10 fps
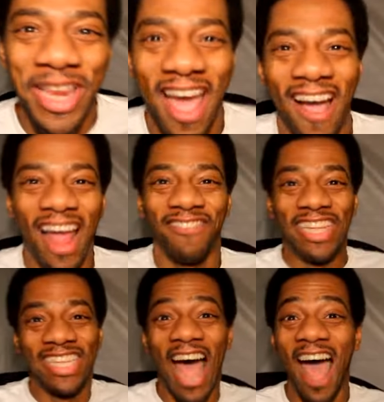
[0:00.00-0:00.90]
We now have
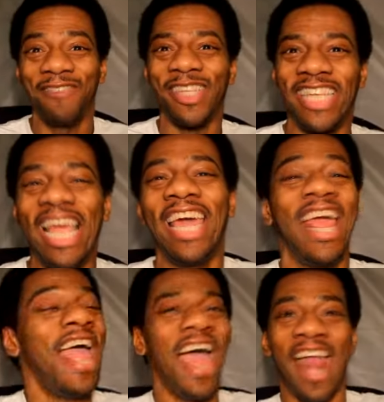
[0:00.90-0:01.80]
the top 10,
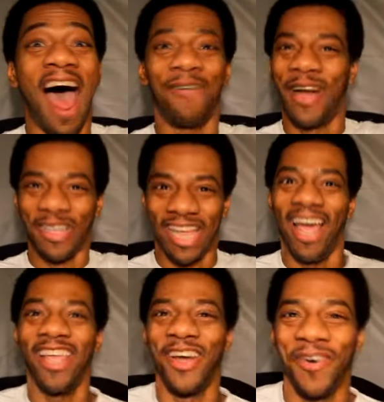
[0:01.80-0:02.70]
and I'm gonna
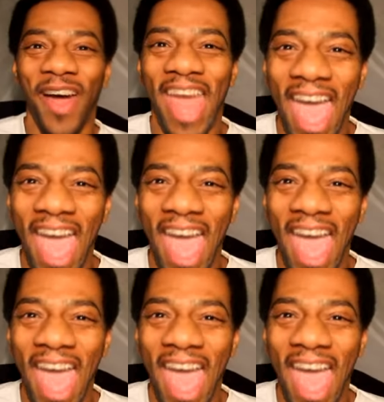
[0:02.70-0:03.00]
tell you what